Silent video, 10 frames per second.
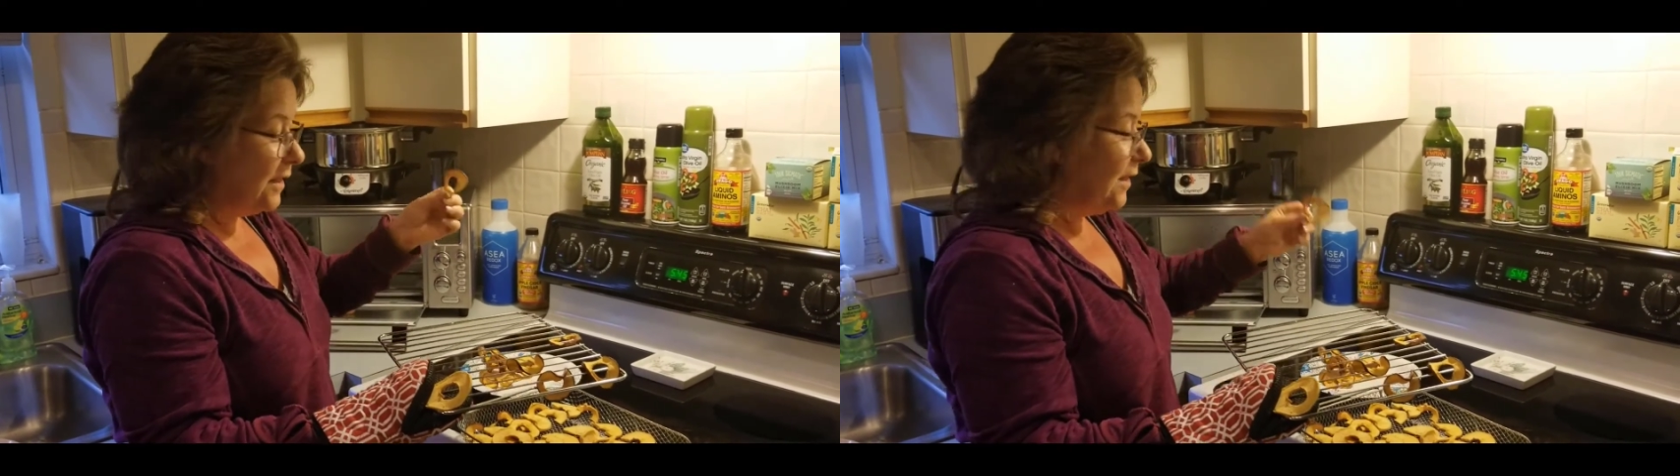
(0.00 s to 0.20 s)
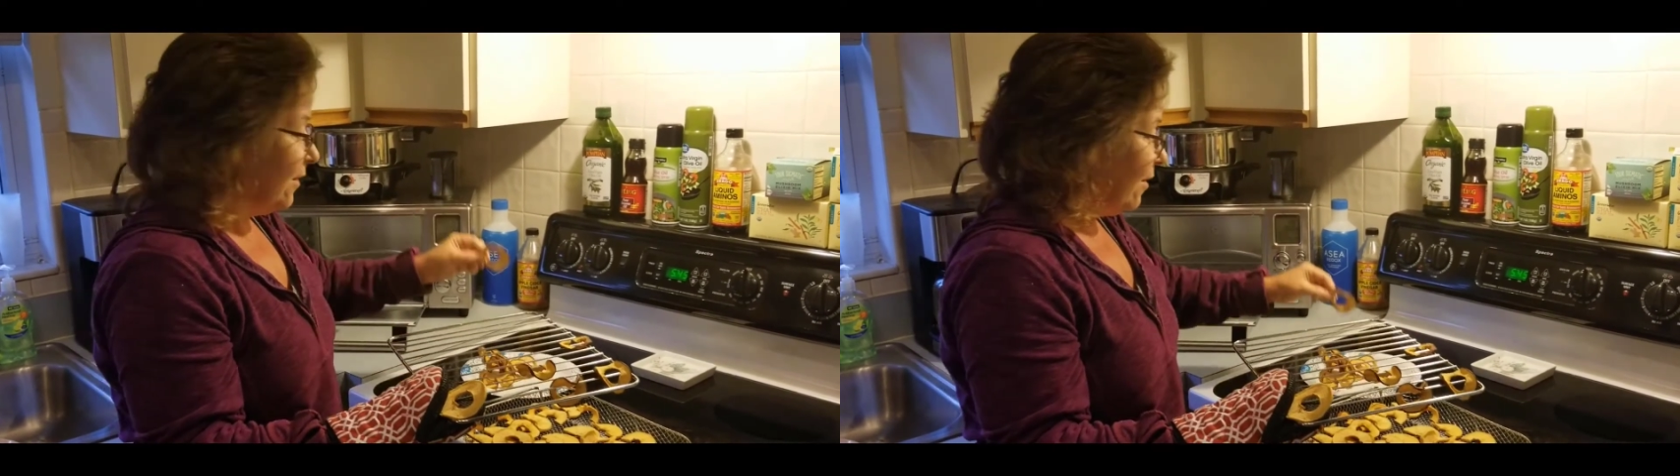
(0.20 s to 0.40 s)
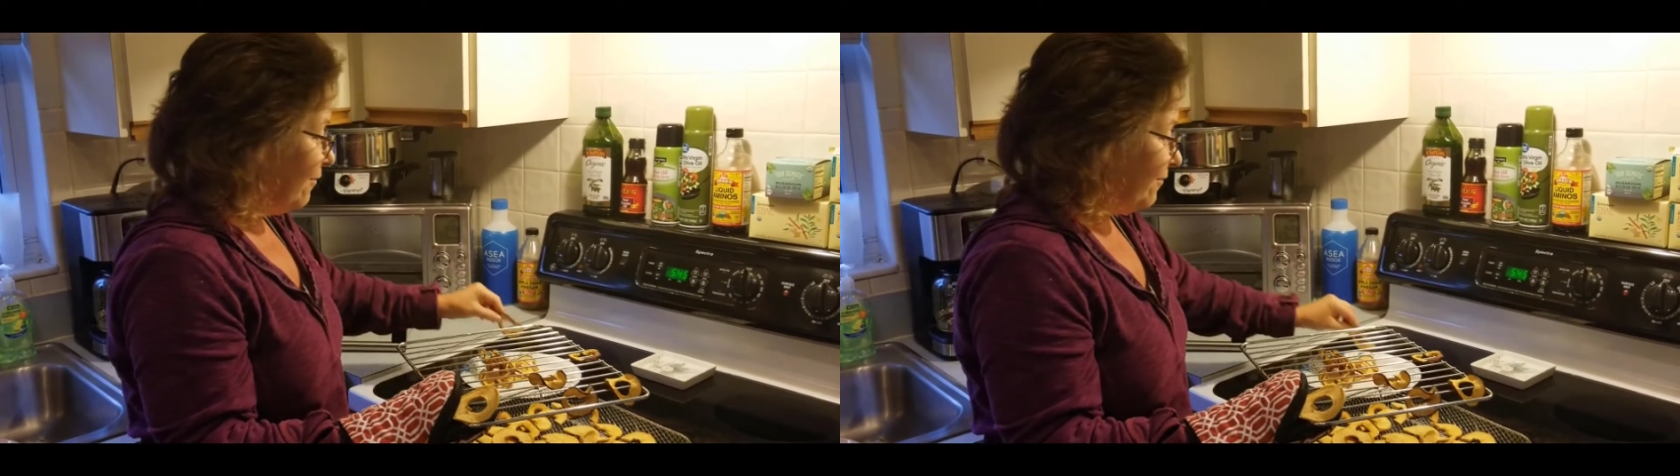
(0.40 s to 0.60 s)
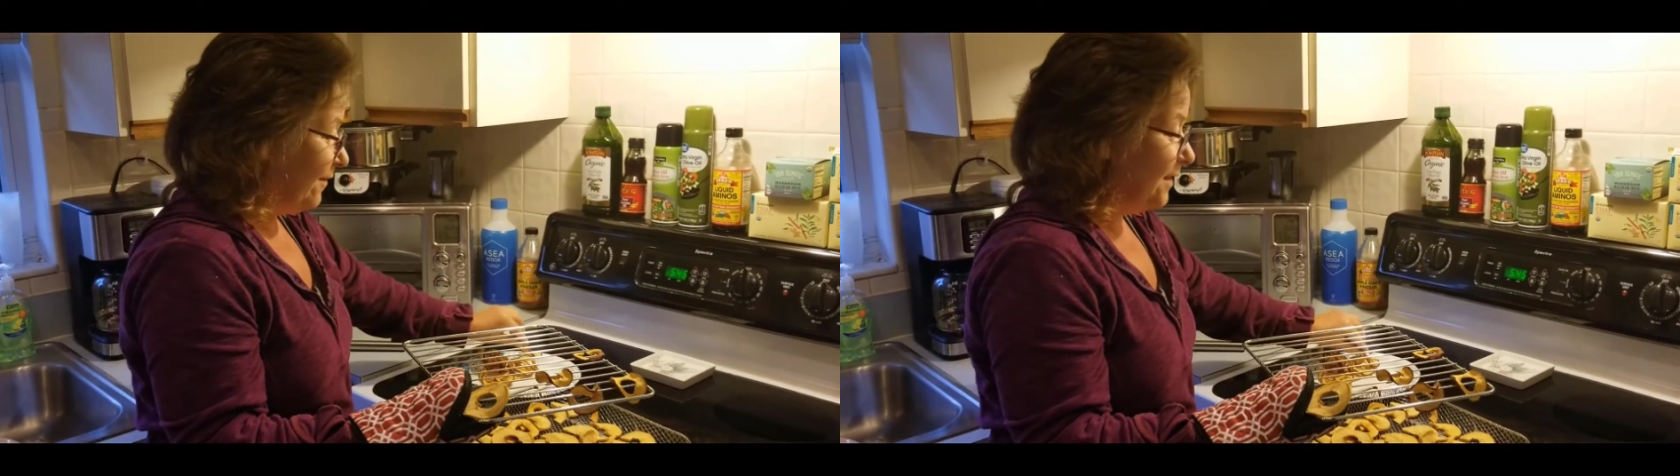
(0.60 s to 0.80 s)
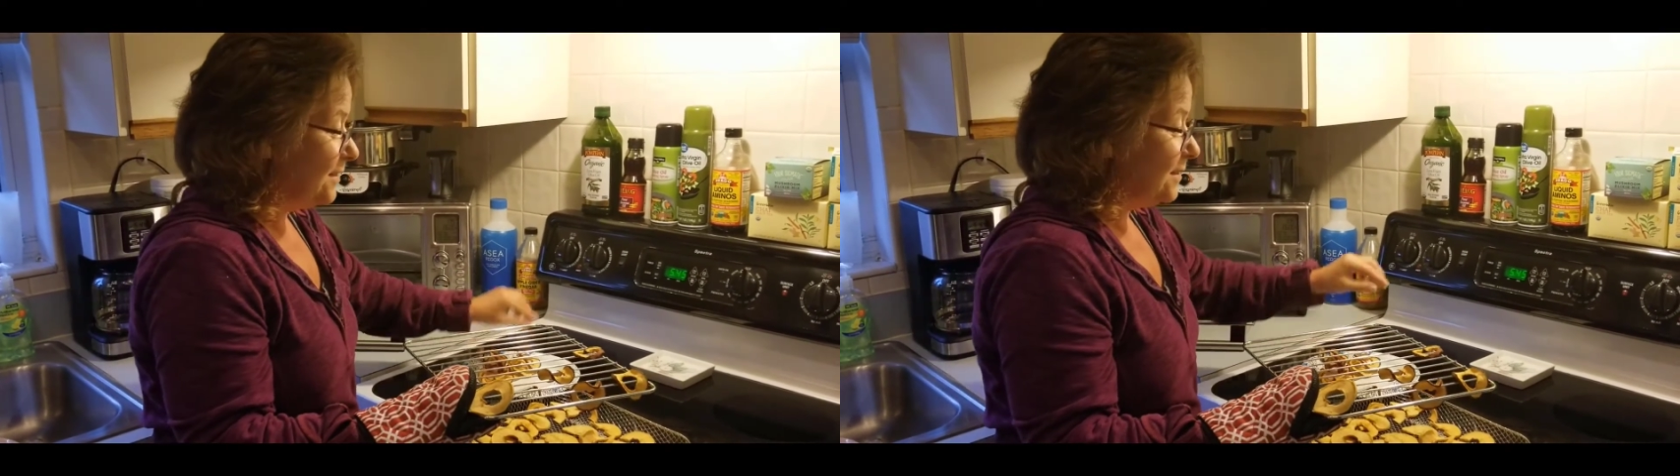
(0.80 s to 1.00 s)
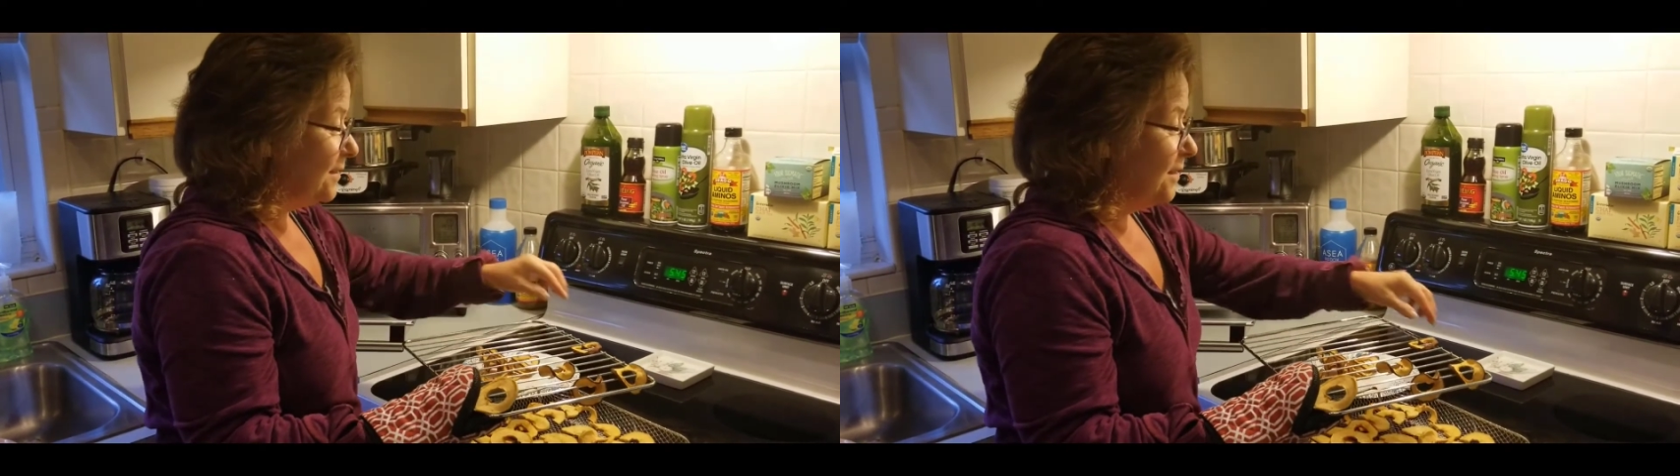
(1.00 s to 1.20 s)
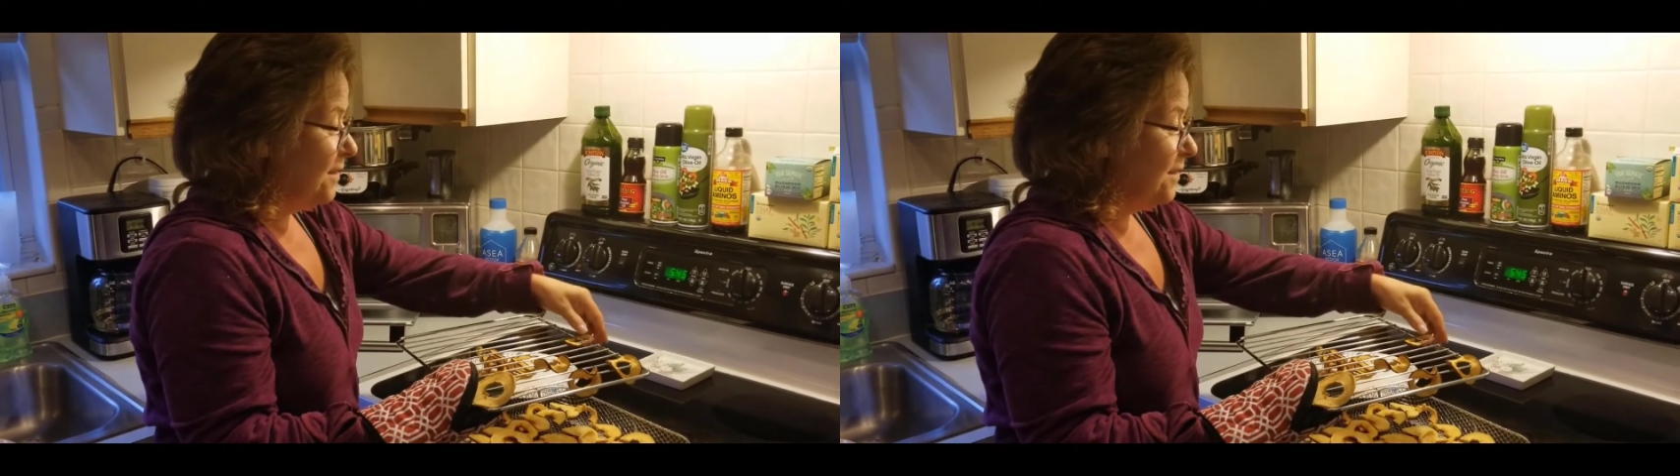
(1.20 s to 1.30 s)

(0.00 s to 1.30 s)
and it all fits.